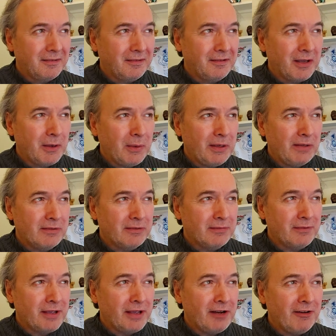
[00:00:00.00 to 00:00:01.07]
going to
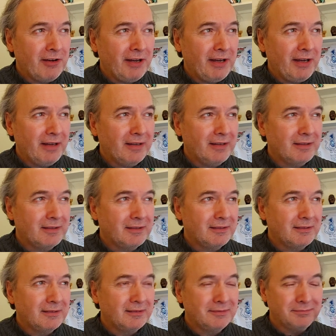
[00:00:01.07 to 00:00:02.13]
Faerie,
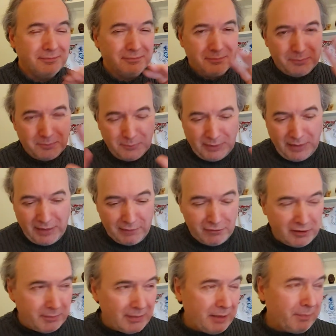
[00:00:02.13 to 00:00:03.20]
whatever
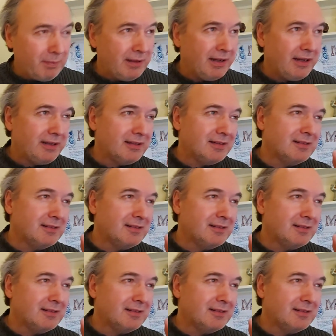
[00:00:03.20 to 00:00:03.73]
it may be,